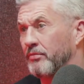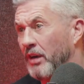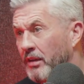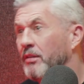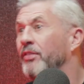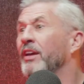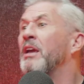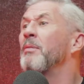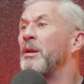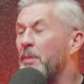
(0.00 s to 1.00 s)
Right? Think
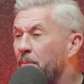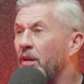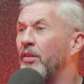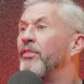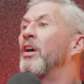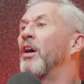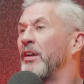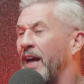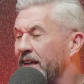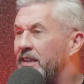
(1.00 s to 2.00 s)
how many people have
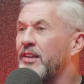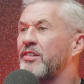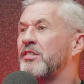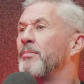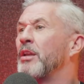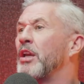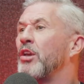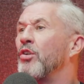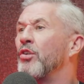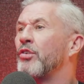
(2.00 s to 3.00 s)
had ideas similar to
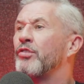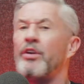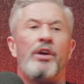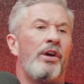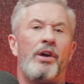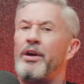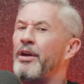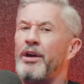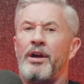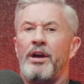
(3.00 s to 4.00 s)
yours,
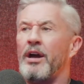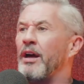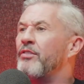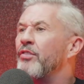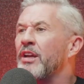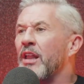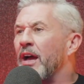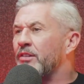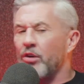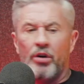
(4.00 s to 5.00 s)
and
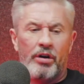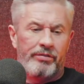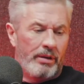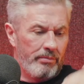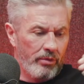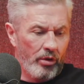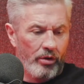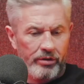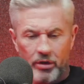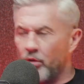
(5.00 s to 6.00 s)
realised,
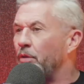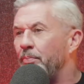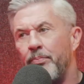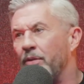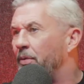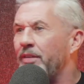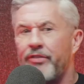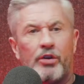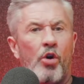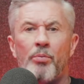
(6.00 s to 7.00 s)
they went
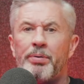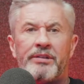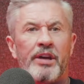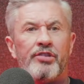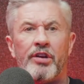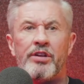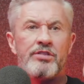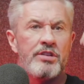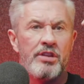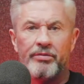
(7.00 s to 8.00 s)
for
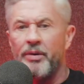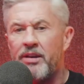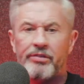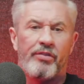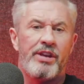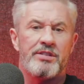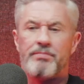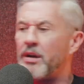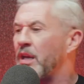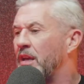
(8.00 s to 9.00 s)
competitions and they went to raise
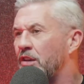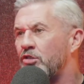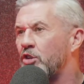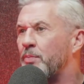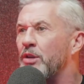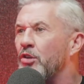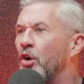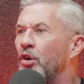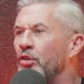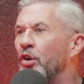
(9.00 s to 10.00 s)
money, and it's just been
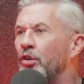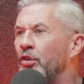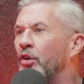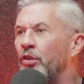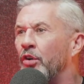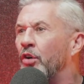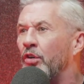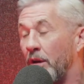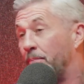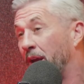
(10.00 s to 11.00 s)
no.
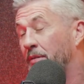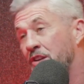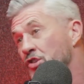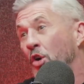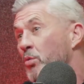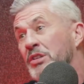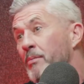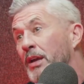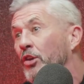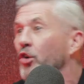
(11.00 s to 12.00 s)
And by the way, because you're always
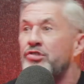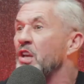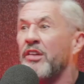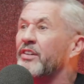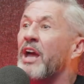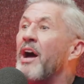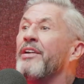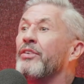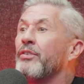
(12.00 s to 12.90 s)
getting your nose in your liver, guys.